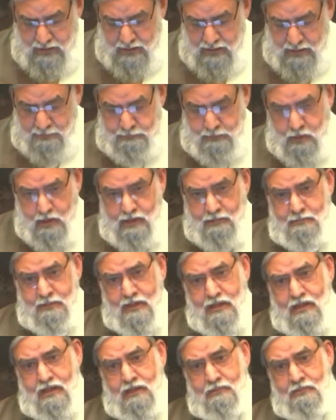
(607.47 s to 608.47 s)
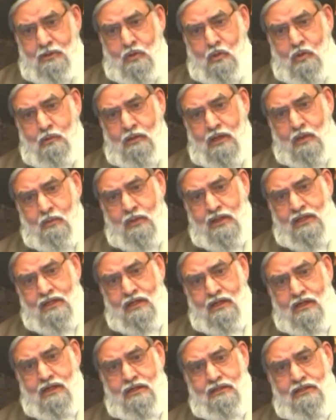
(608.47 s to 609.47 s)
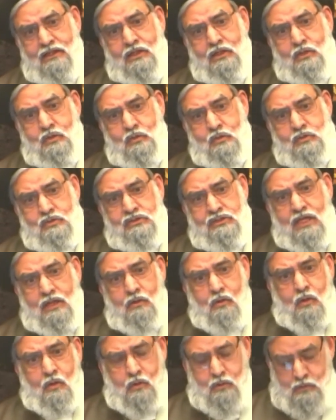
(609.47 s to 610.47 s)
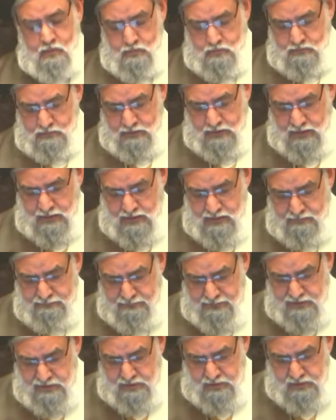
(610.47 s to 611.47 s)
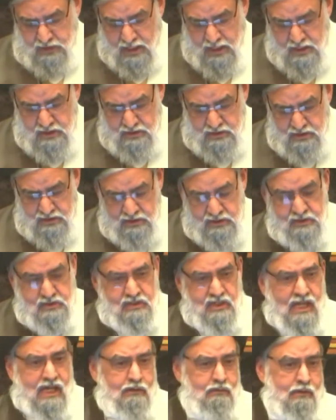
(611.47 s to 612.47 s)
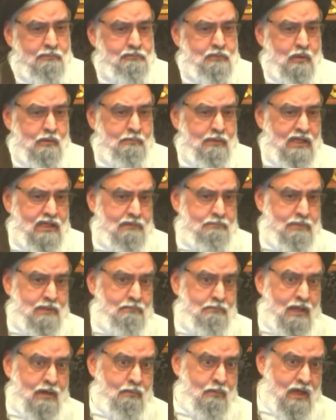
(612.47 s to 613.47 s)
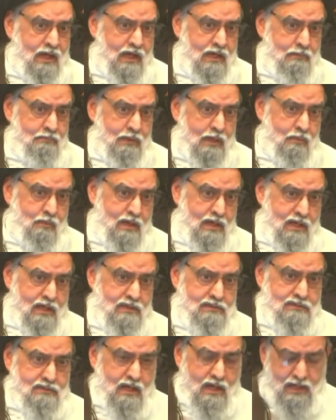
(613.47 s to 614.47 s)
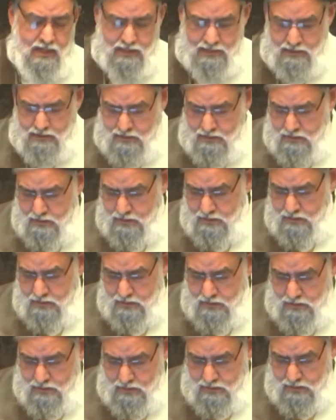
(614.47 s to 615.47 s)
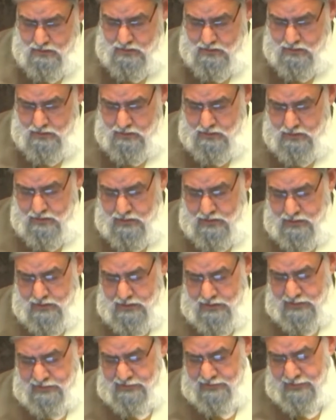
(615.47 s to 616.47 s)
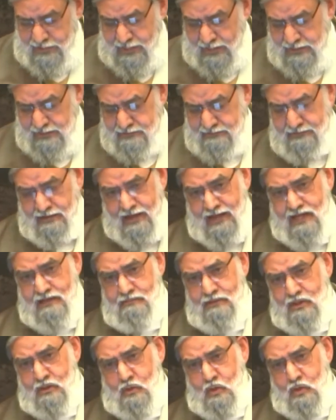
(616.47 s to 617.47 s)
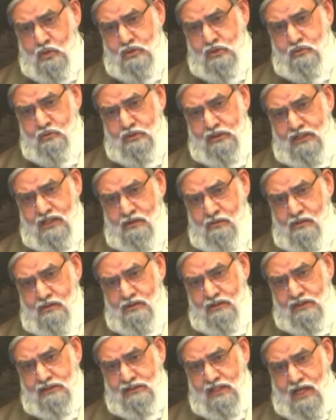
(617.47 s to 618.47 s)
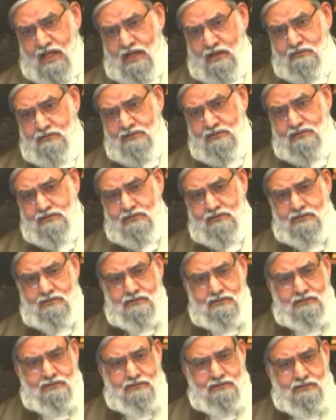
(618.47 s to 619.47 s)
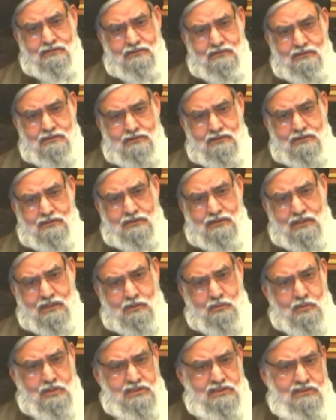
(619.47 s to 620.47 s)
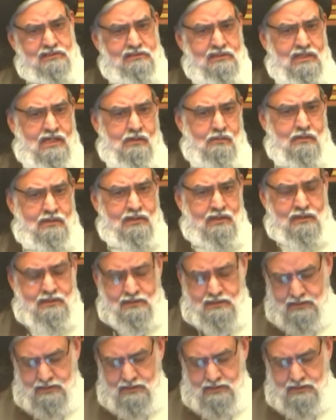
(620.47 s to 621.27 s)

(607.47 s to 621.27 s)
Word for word: Abdullah bin Omar, when he heard the news that, oh, the Khalifa has changed and it is now Abdul Malik bin Marwan, Marwan has died, at night time he goes to the governor's house. And who is the governor?